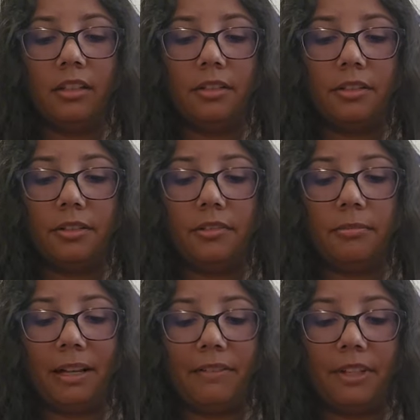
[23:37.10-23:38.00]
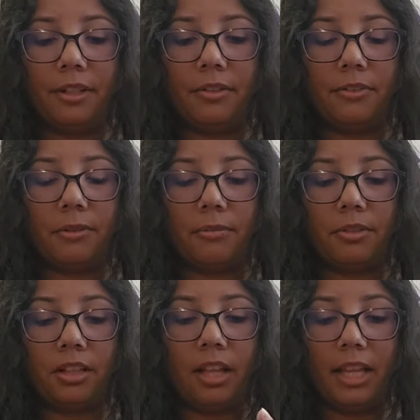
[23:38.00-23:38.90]
to my videos from
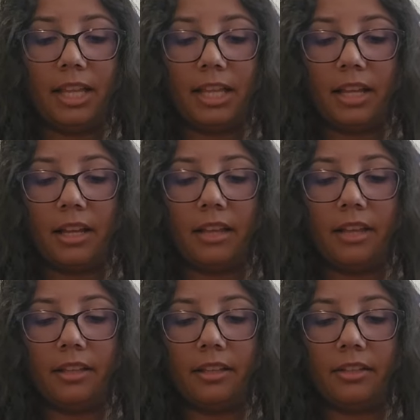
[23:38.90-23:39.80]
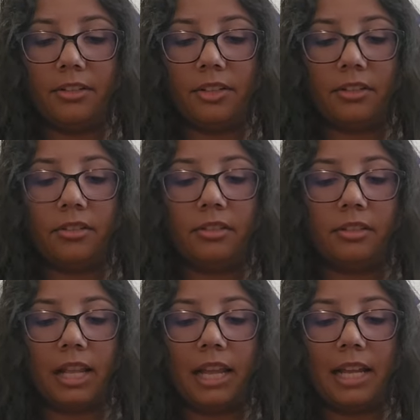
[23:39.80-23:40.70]
July. I shared
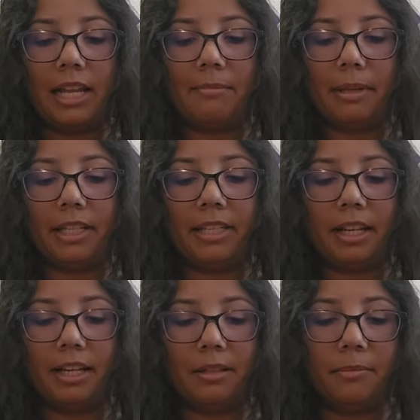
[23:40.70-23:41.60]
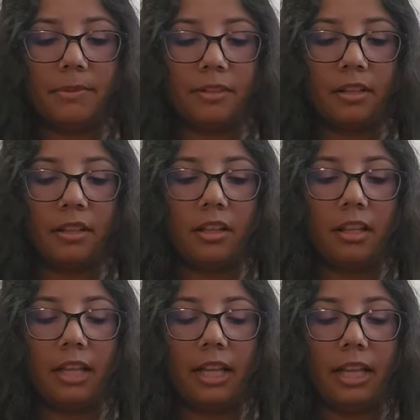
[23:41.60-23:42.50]
that hat many times,
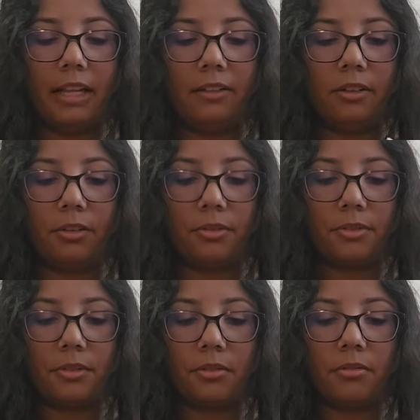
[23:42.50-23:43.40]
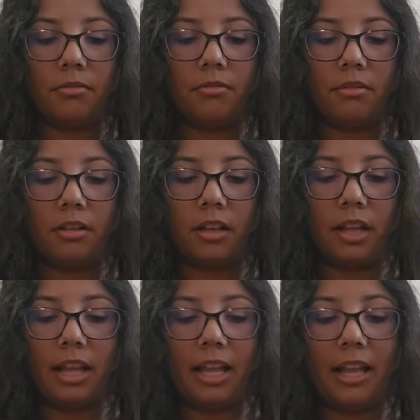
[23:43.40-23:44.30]
and also
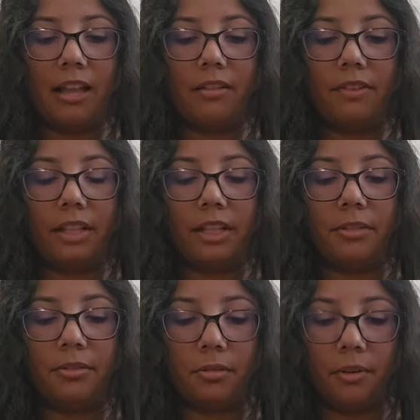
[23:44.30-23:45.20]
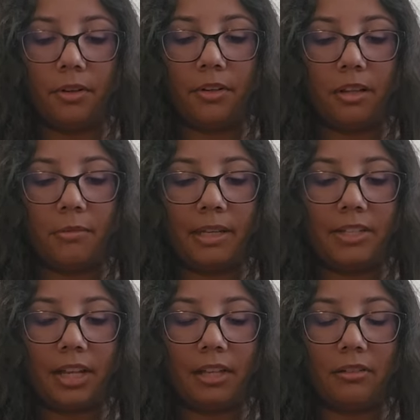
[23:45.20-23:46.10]
I have a tutorial on my
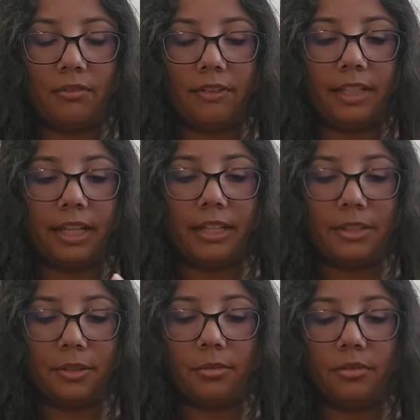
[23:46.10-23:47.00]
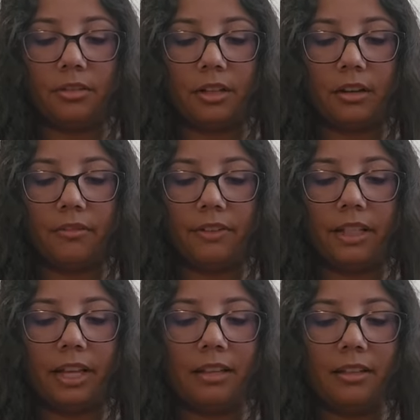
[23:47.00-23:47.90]
channel for that, so look out for
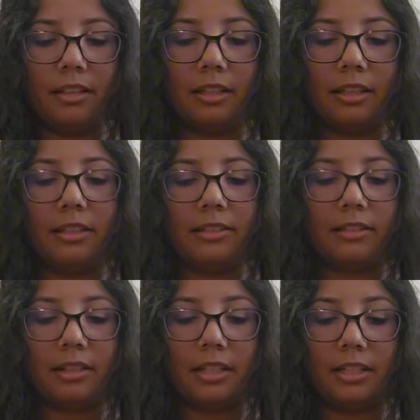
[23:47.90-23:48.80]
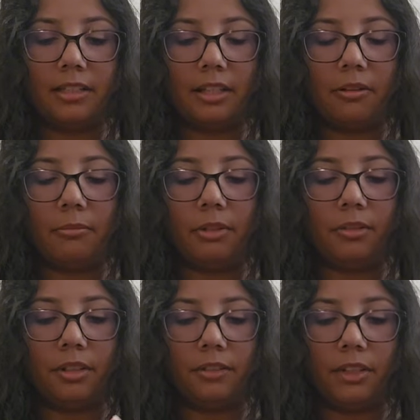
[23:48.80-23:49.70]
that. It's linked down below
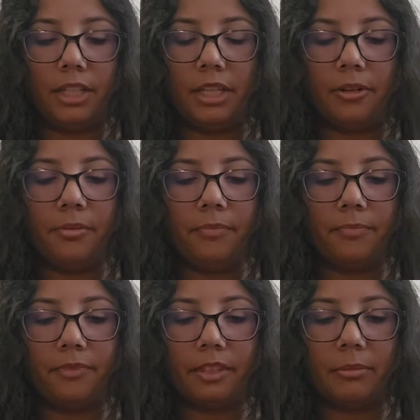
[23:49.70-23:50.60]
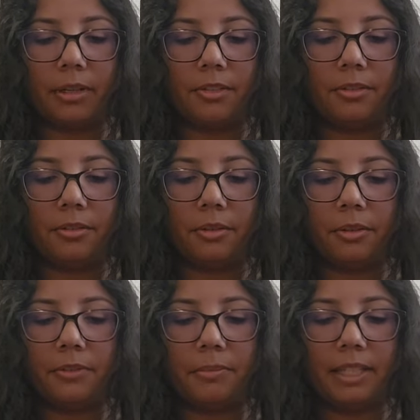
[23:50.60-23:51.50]
this video in my
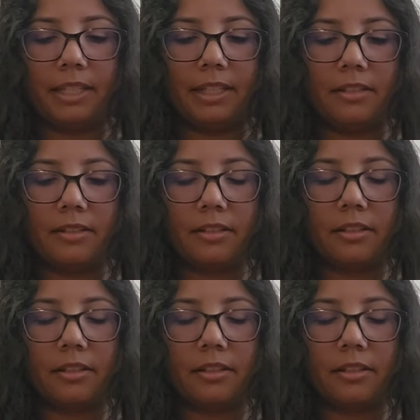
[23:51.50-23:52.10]
tutorials playlist,